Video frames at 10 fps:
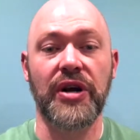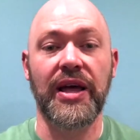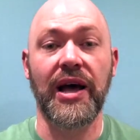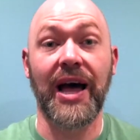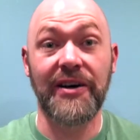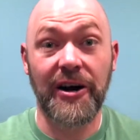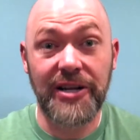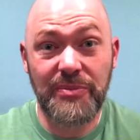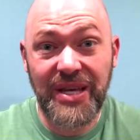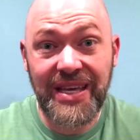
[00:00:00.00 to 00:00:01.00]
and I
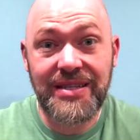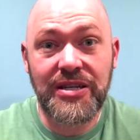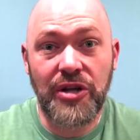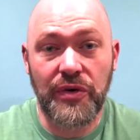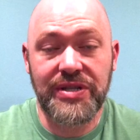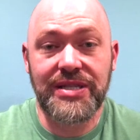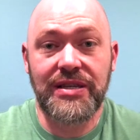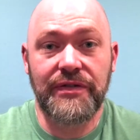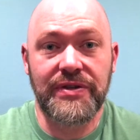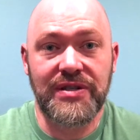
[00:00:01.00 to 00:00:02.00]
already begin to notice a
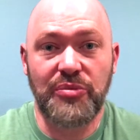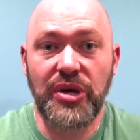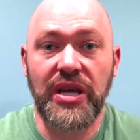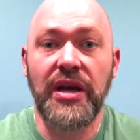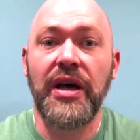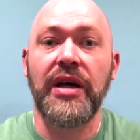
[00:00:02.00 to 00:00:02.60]
difference in me,